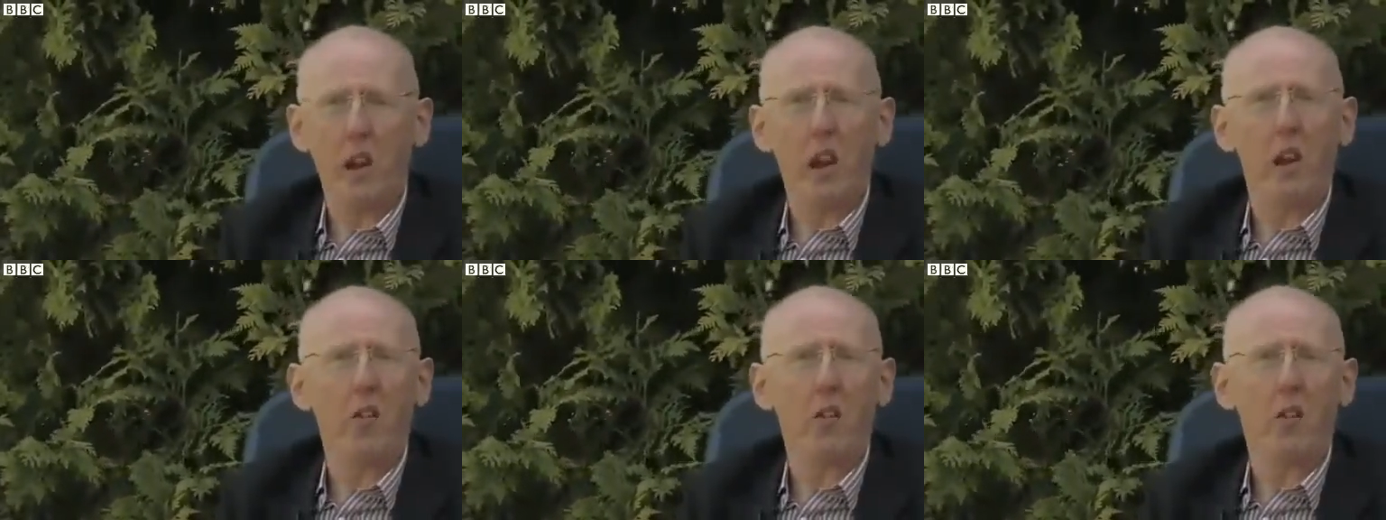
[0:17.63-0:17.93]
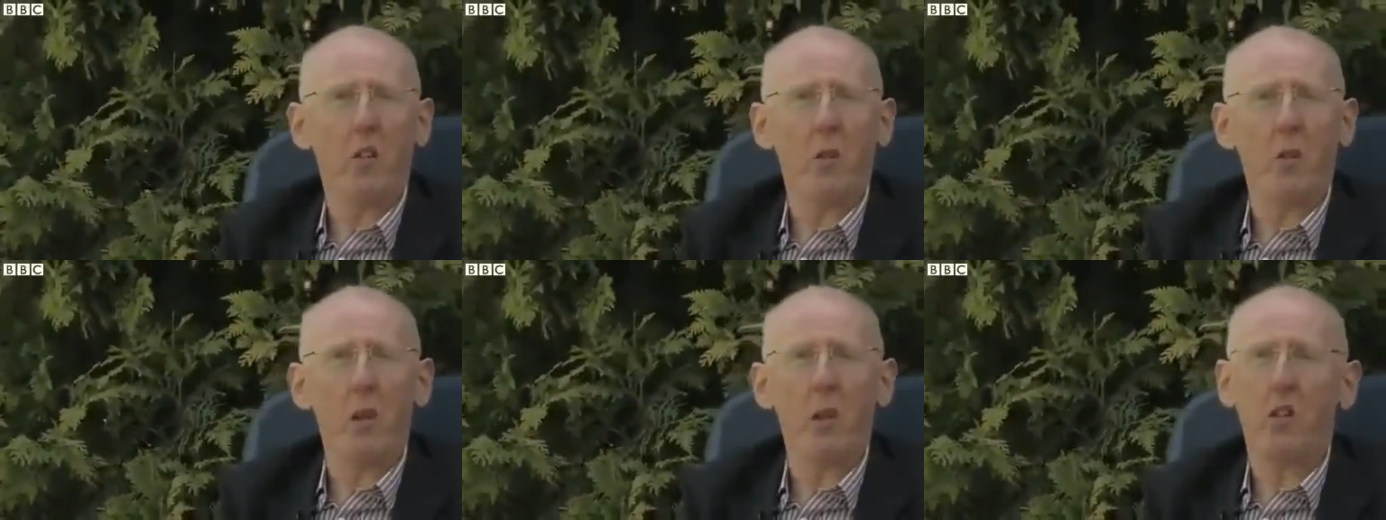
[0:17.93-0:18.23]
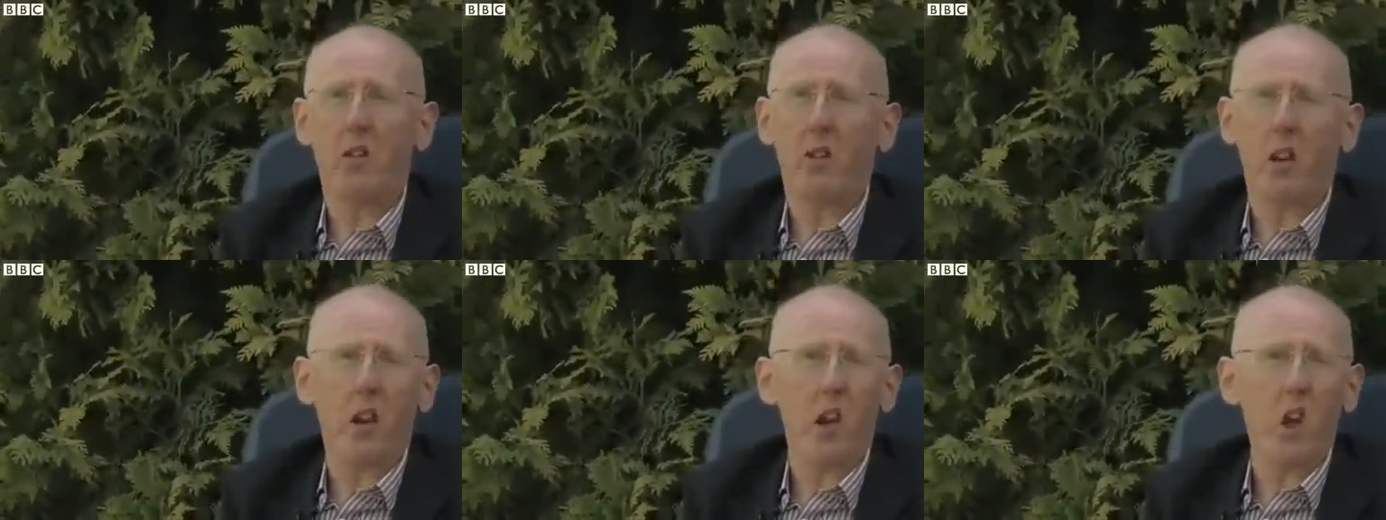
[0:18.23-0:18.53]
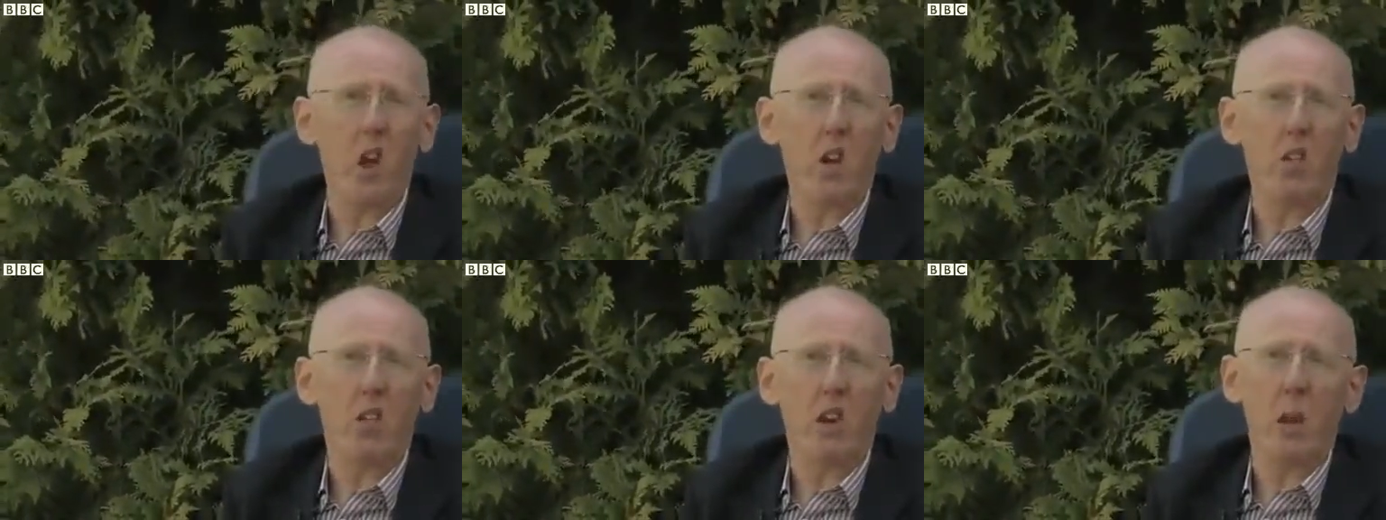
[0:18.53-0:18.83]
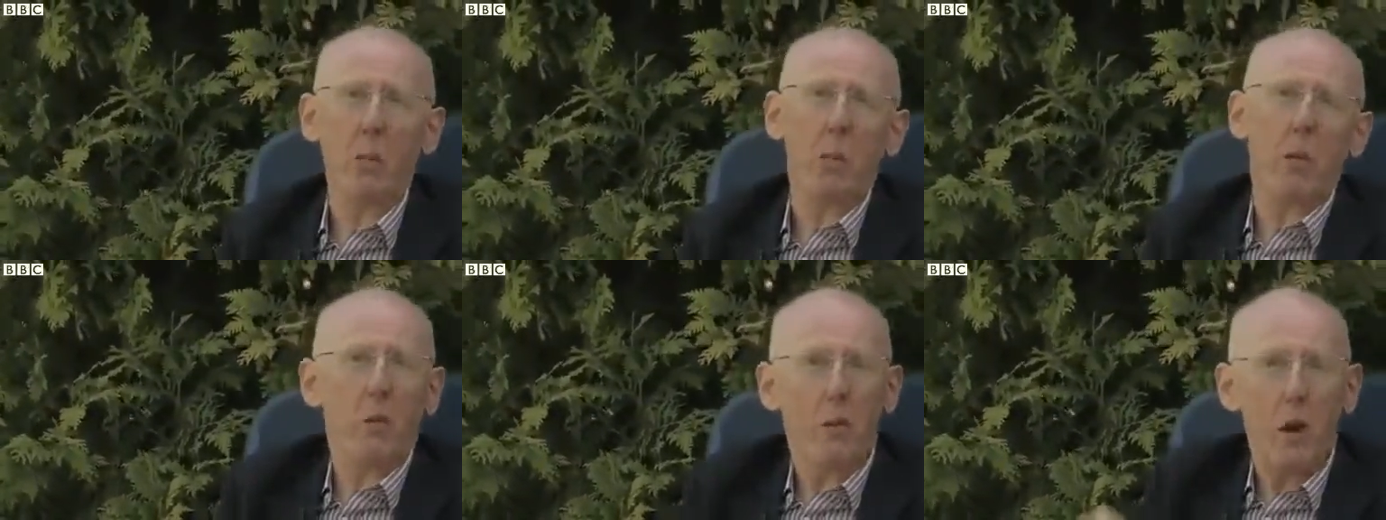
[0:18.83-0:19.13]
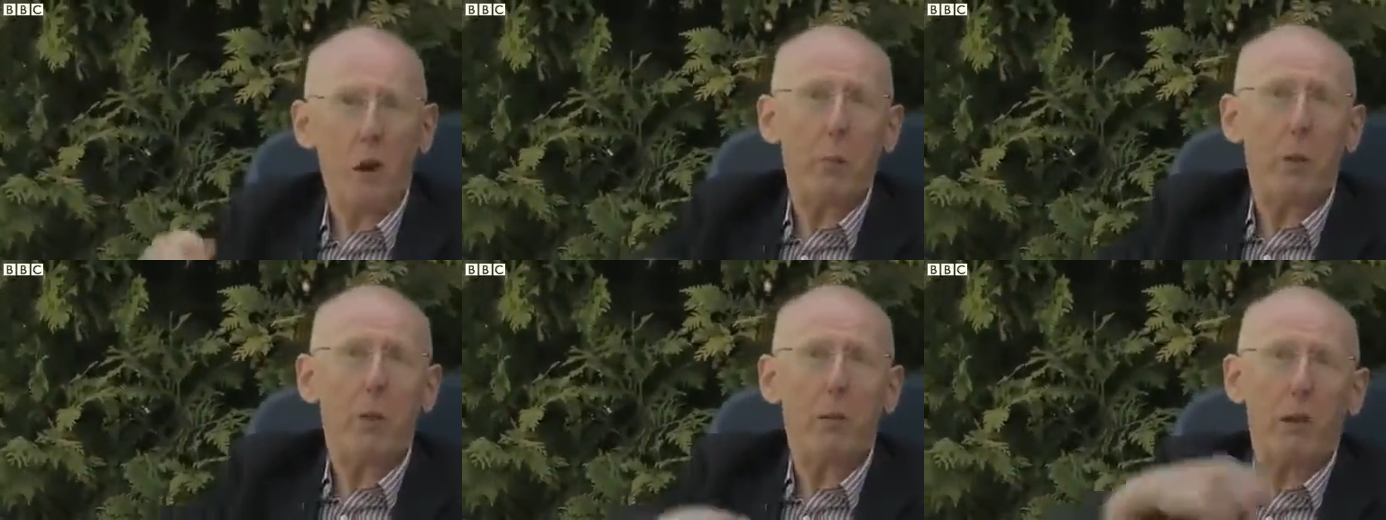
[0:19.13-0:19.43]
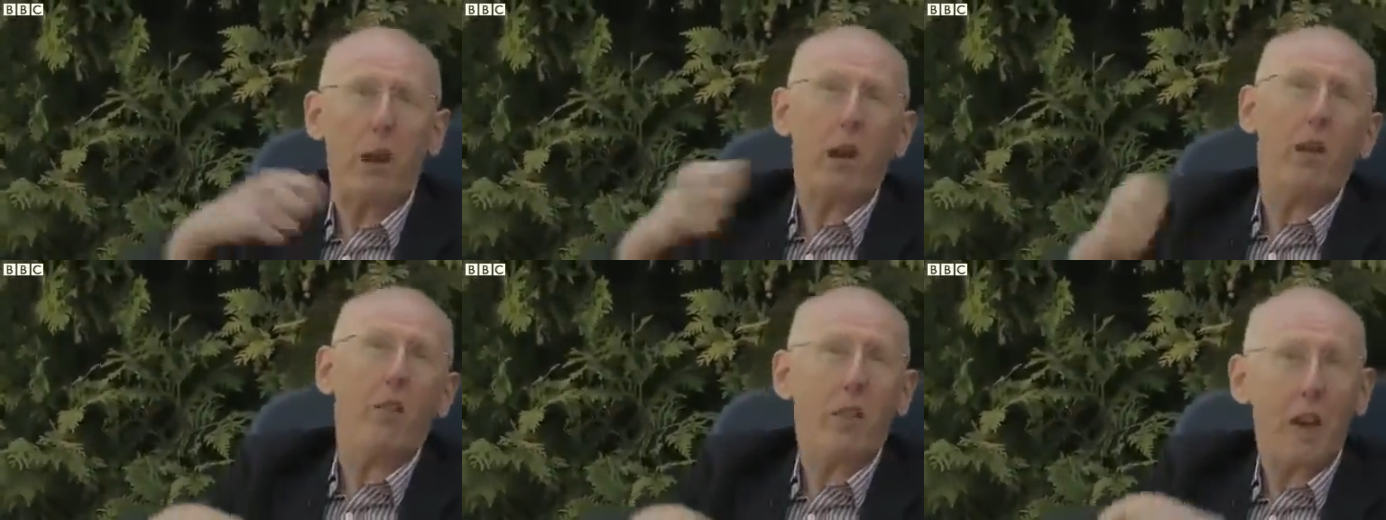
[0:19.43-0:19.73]
get some insulation tape and wrap it
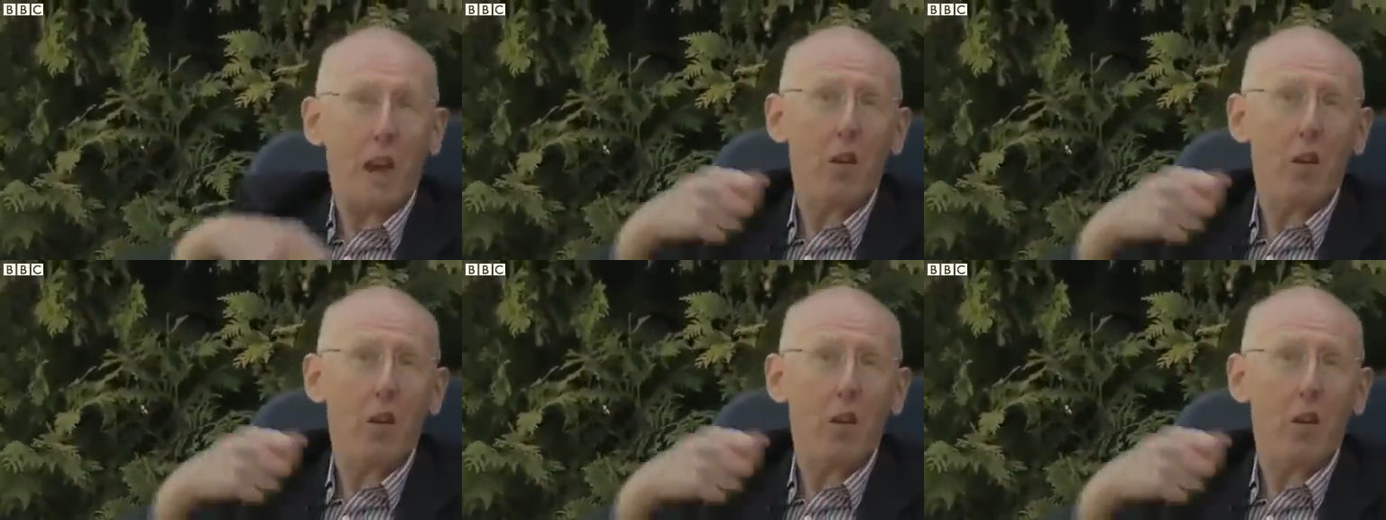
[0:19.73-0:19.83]
round